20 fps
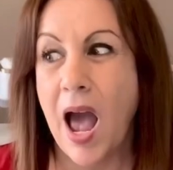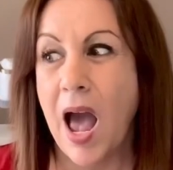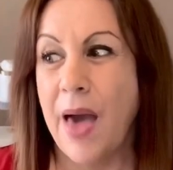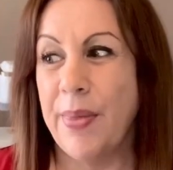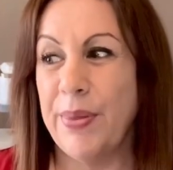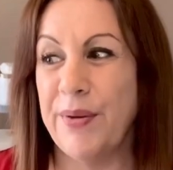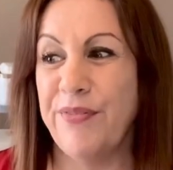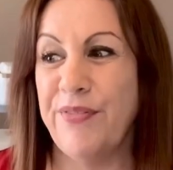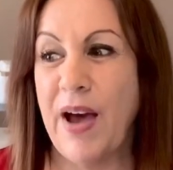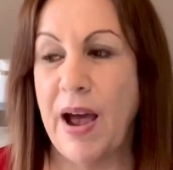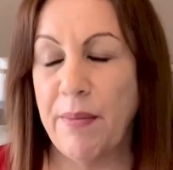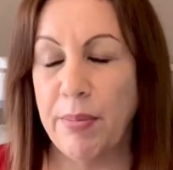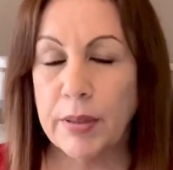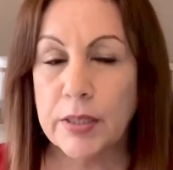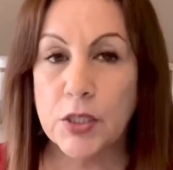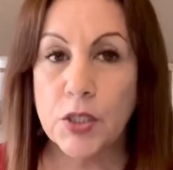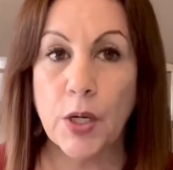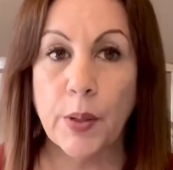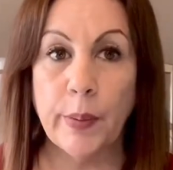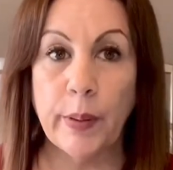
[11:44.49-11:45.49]
The fabric
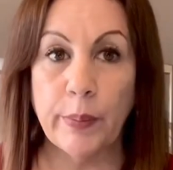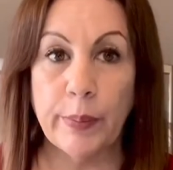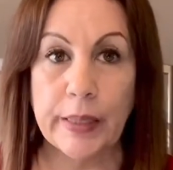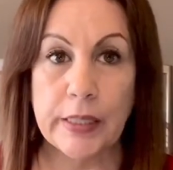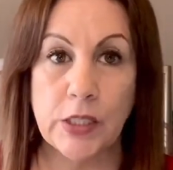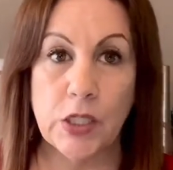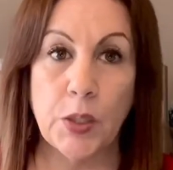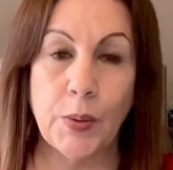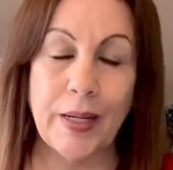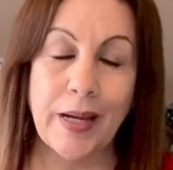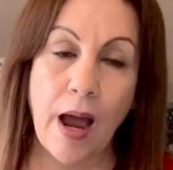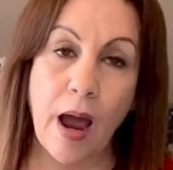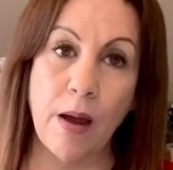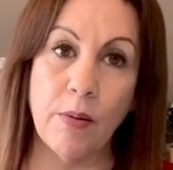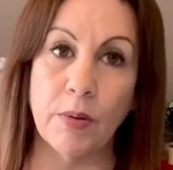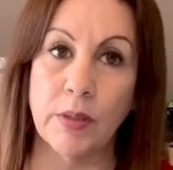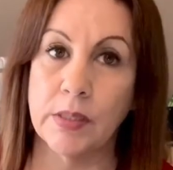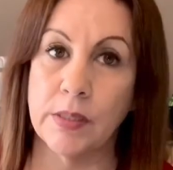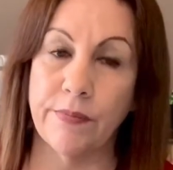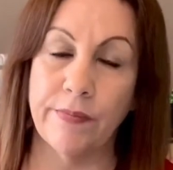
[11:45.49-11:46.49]
store we went to, I
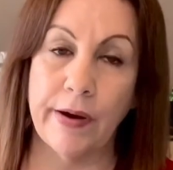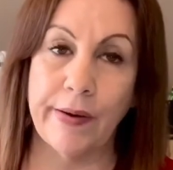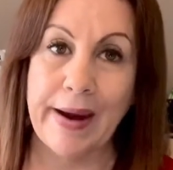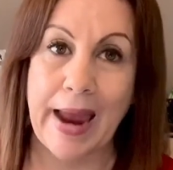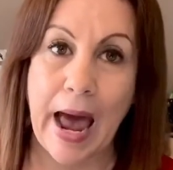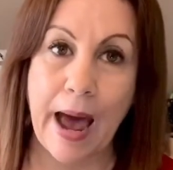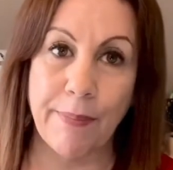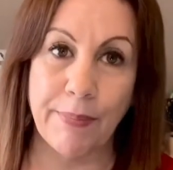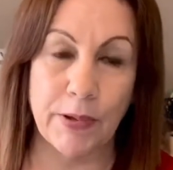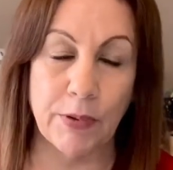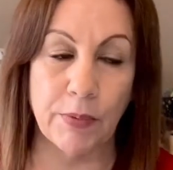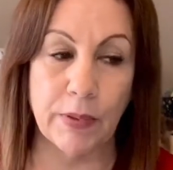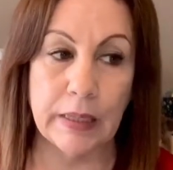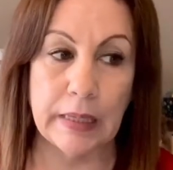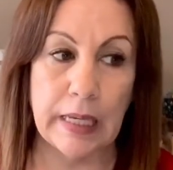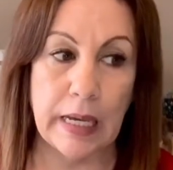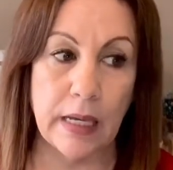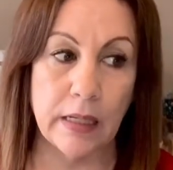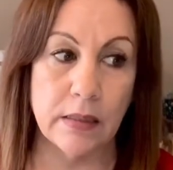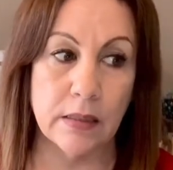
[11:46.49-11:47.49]
wasn't very happy with
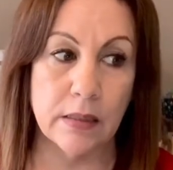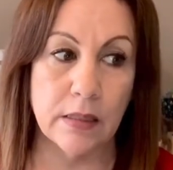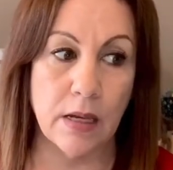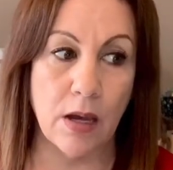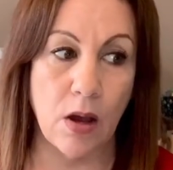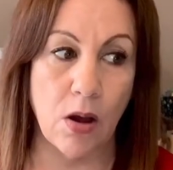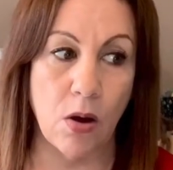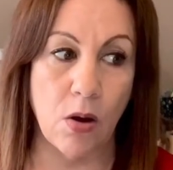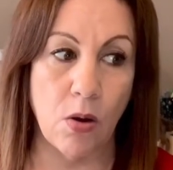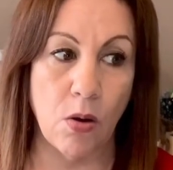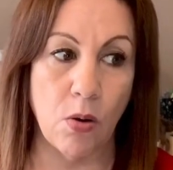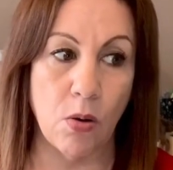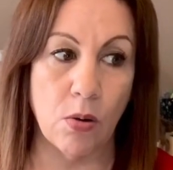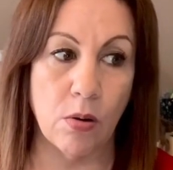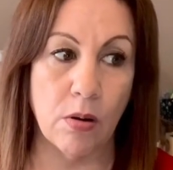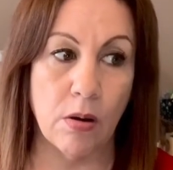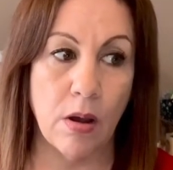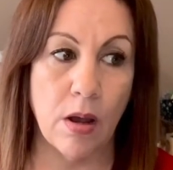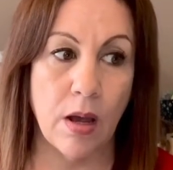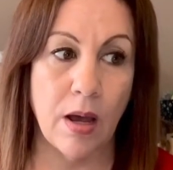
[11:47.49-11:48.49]
it. So
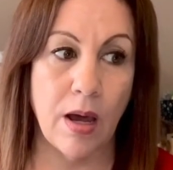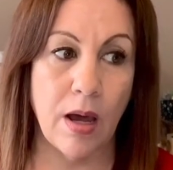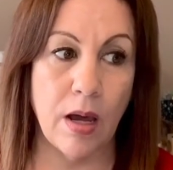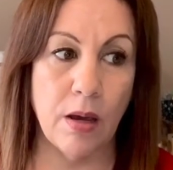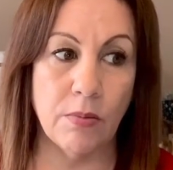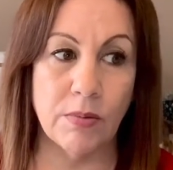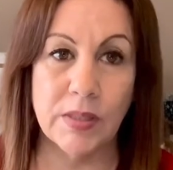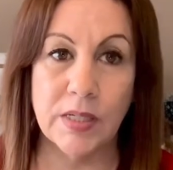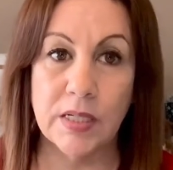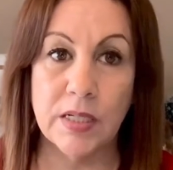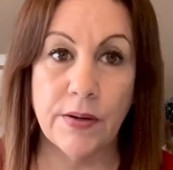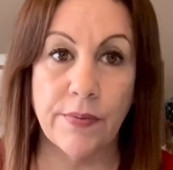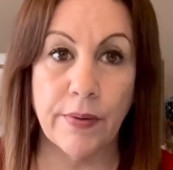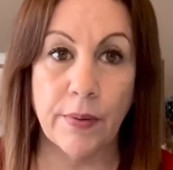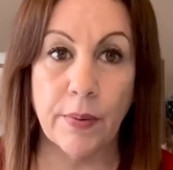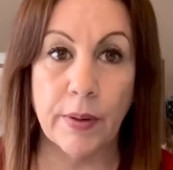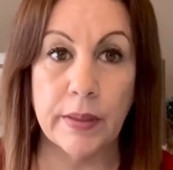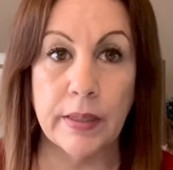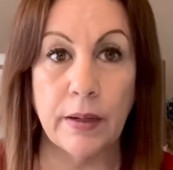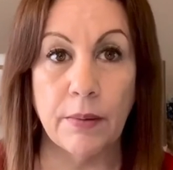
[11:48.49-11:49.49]
it was a different
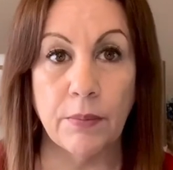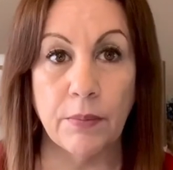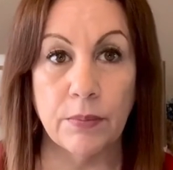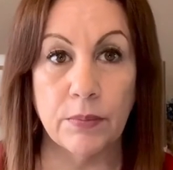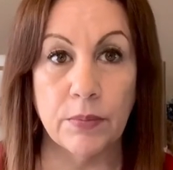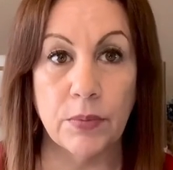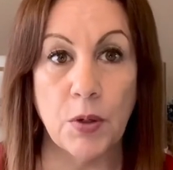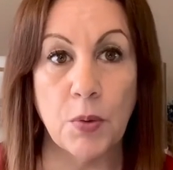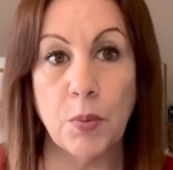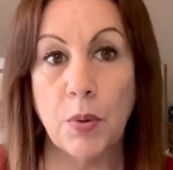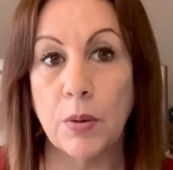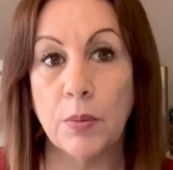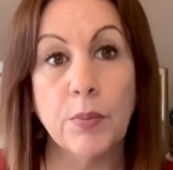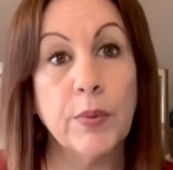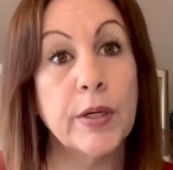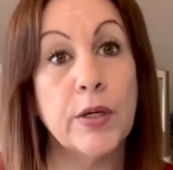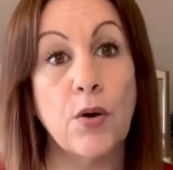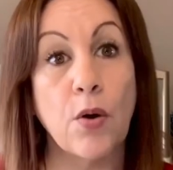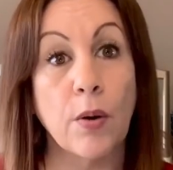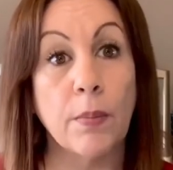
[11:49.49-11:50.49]
one than the one
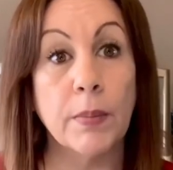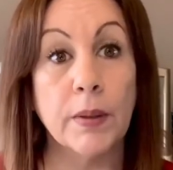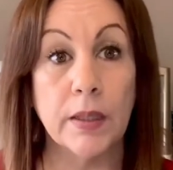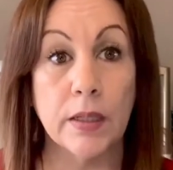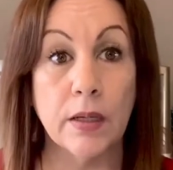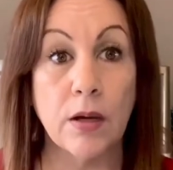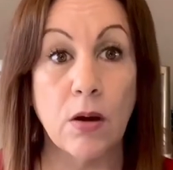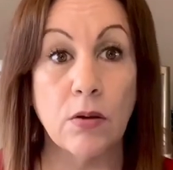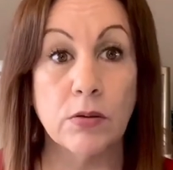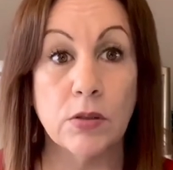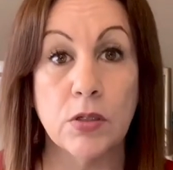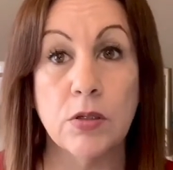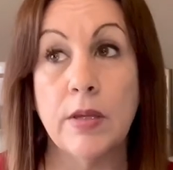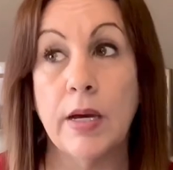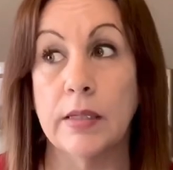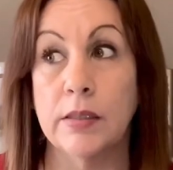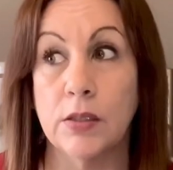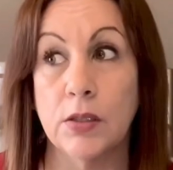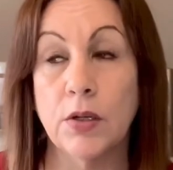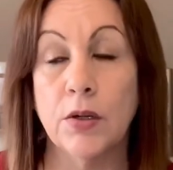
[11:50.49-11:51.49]
we normally go to.
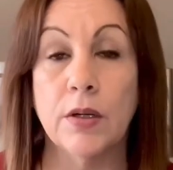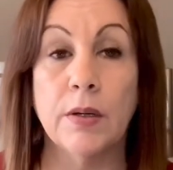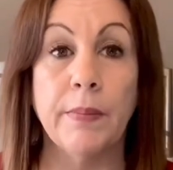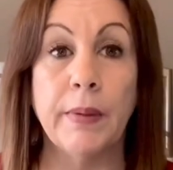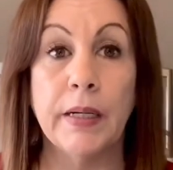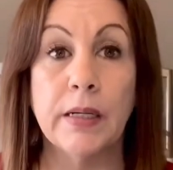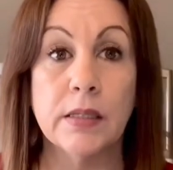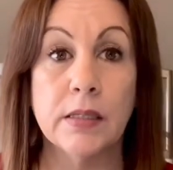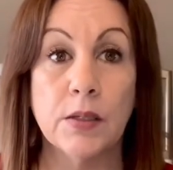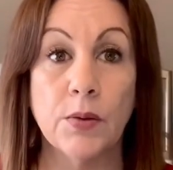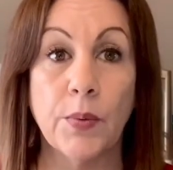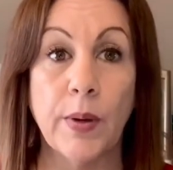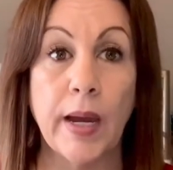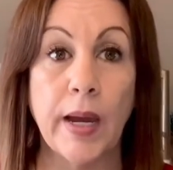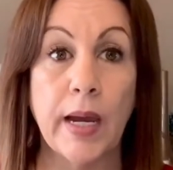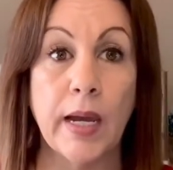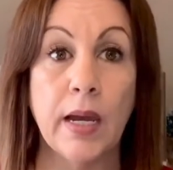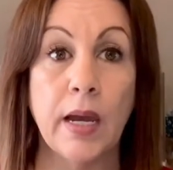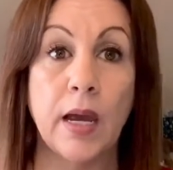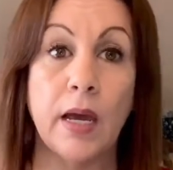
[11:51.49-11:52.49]
That's 30 minutes
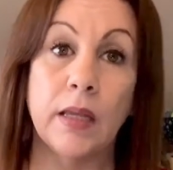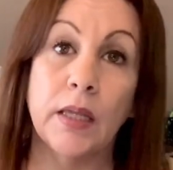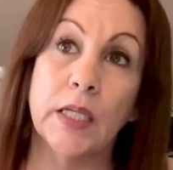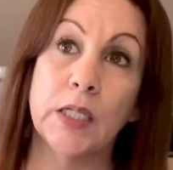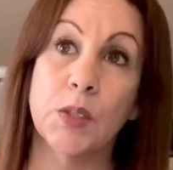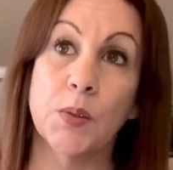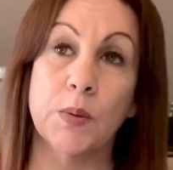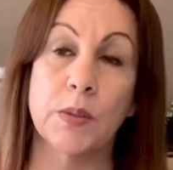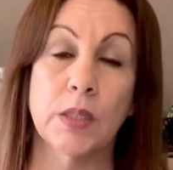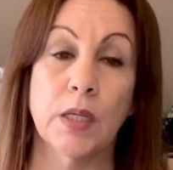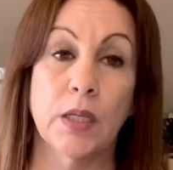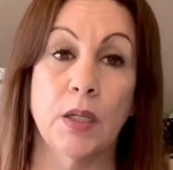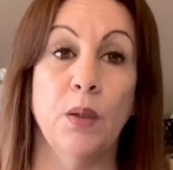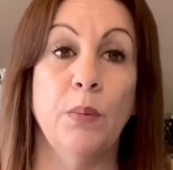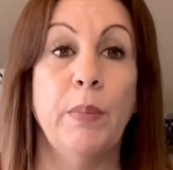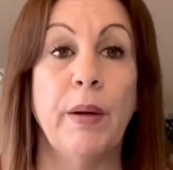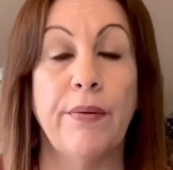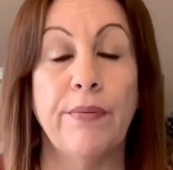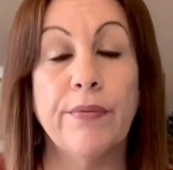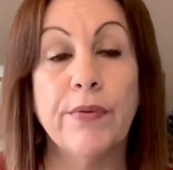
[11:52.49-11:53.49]
away. This one's a little
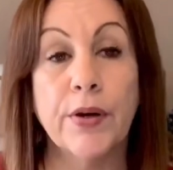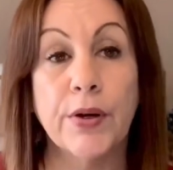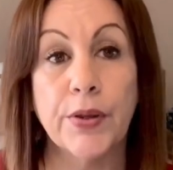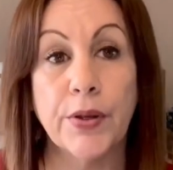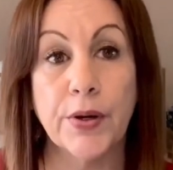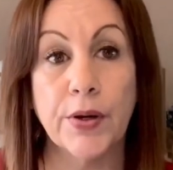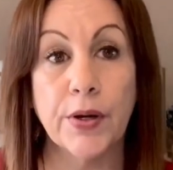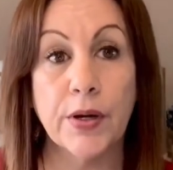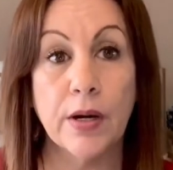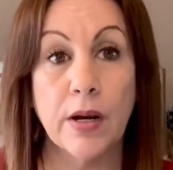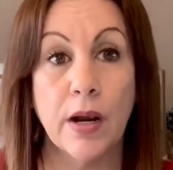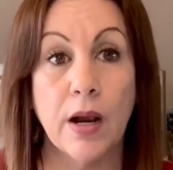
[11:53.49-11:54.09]
bit further.